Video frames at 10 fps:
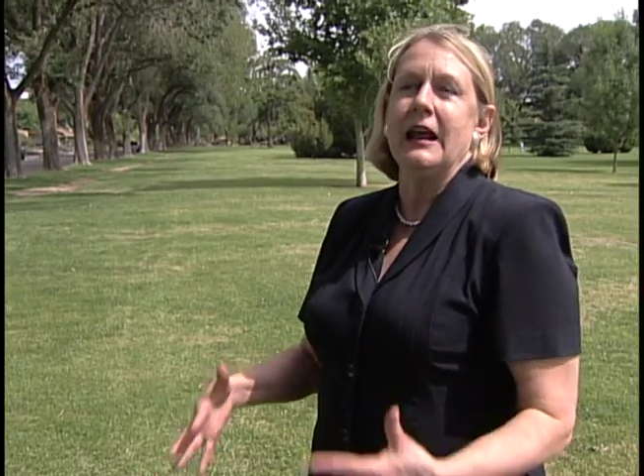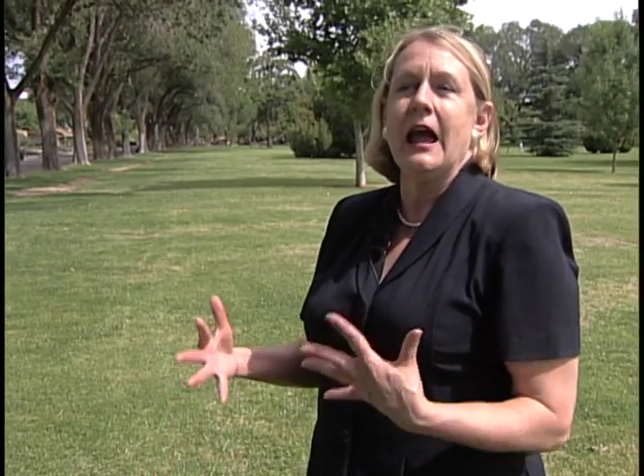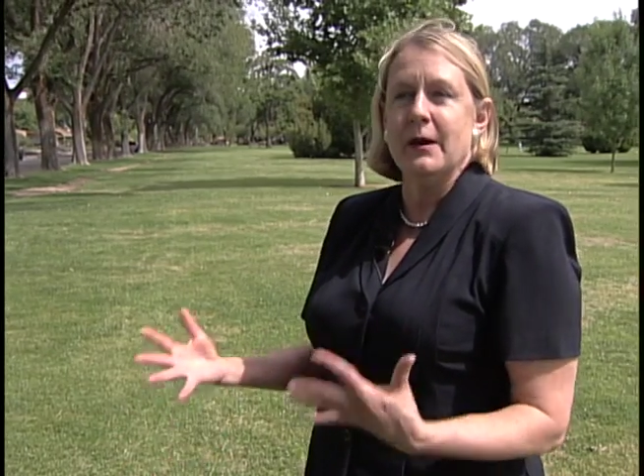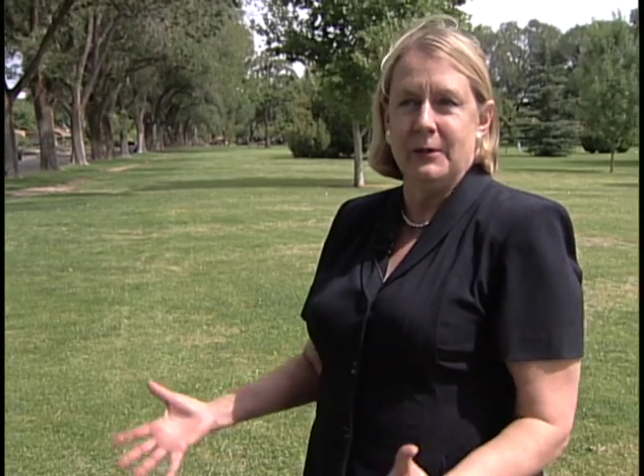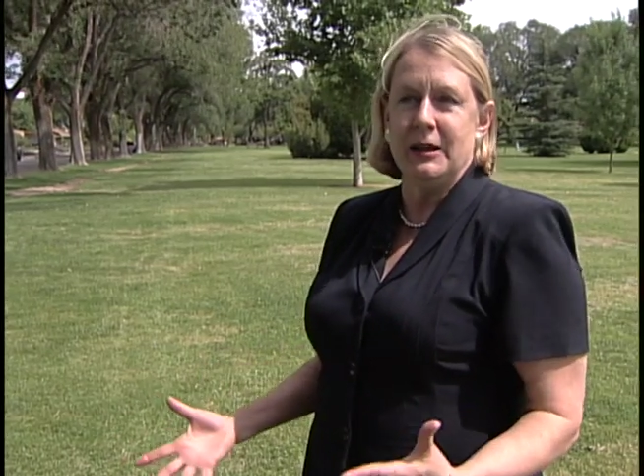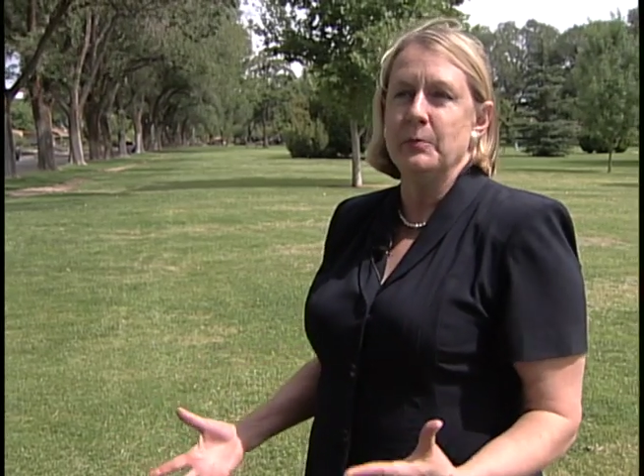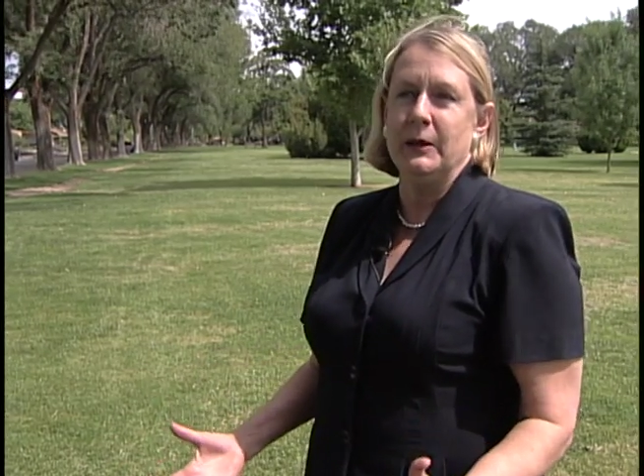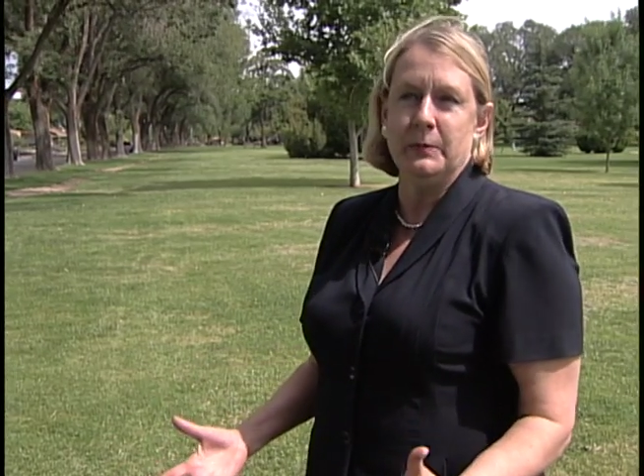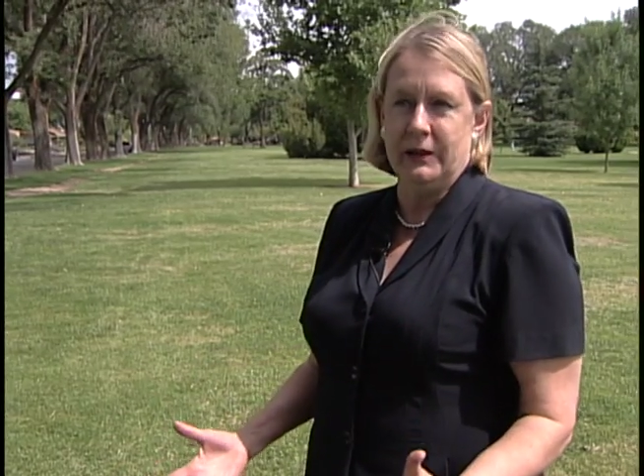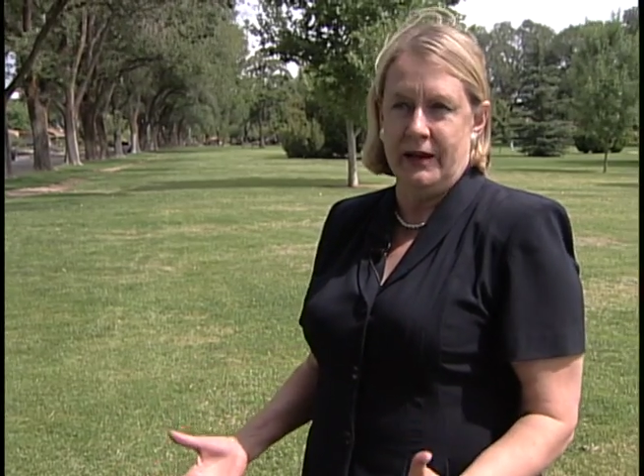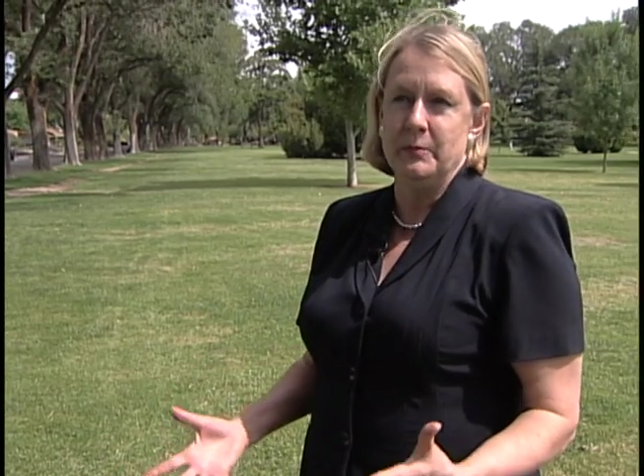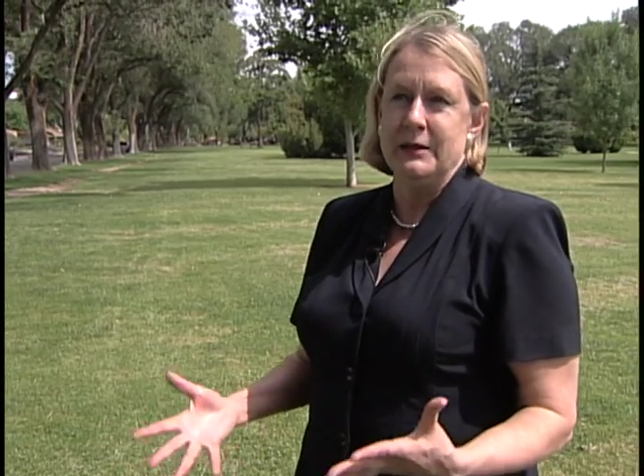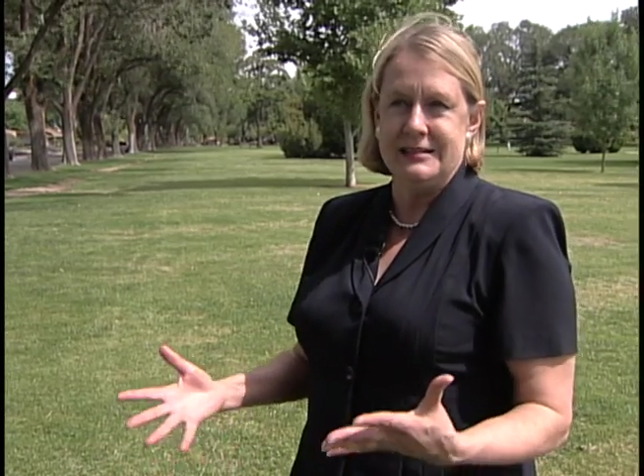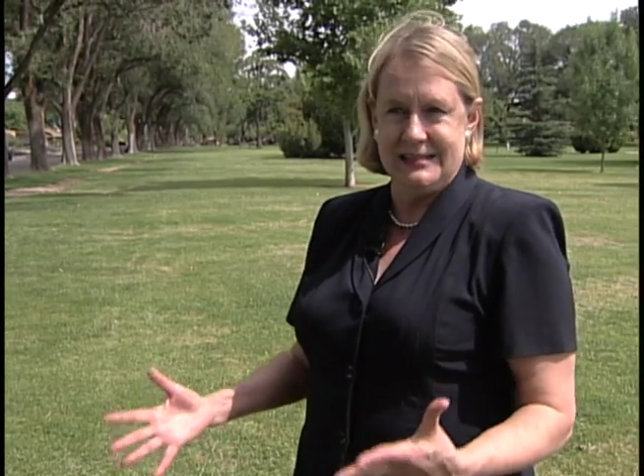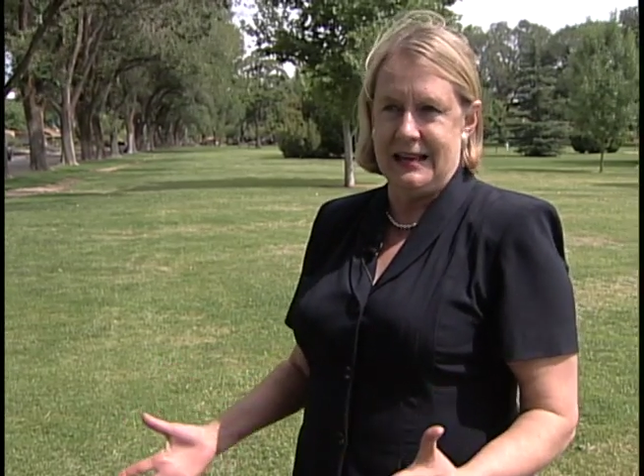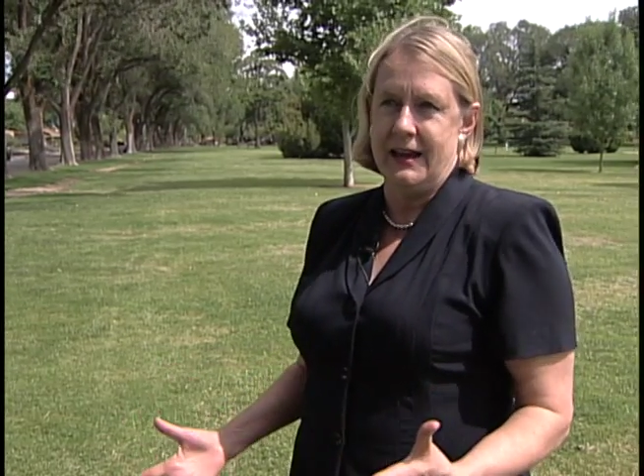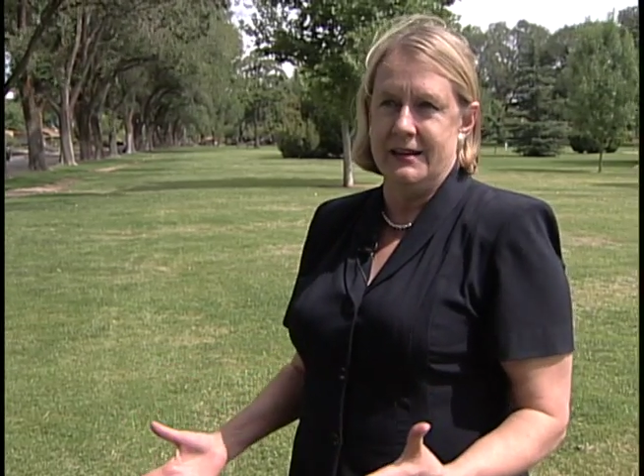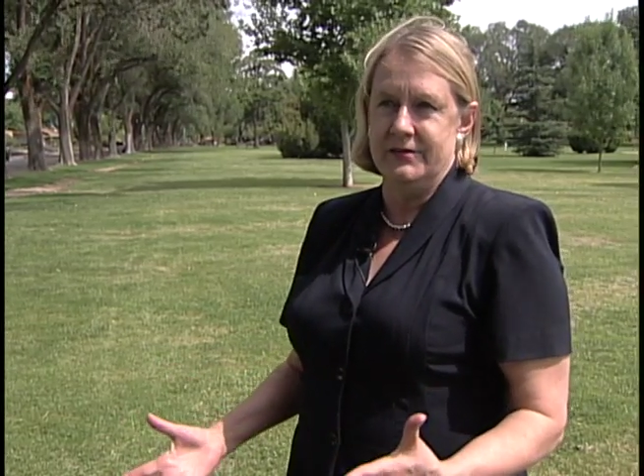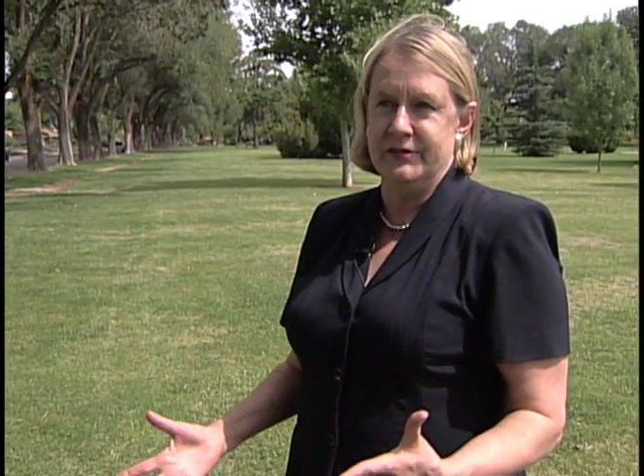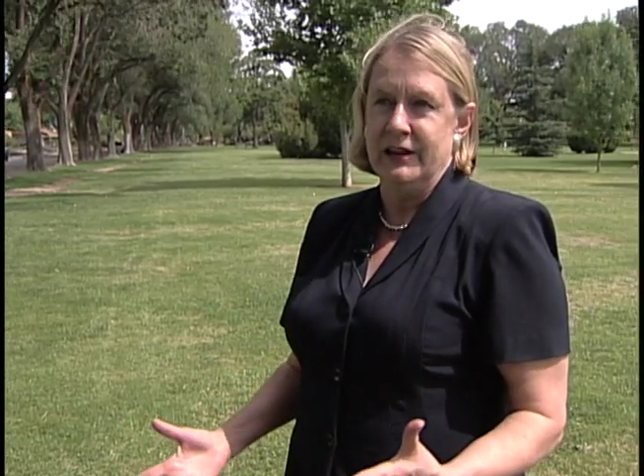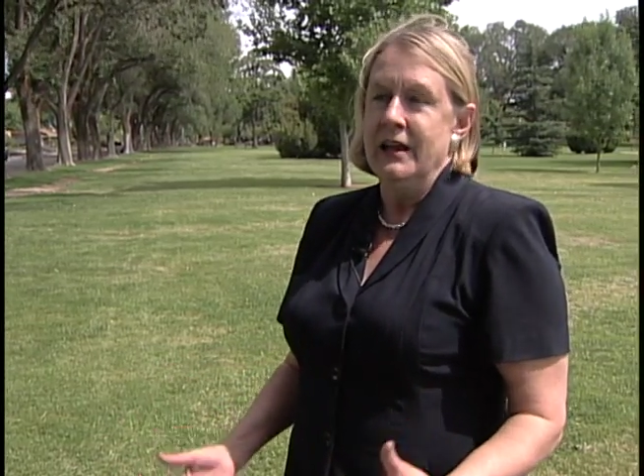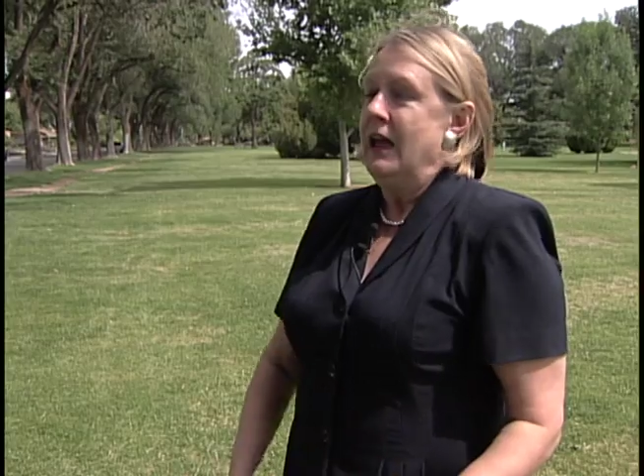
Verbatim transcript: how many people have been saved.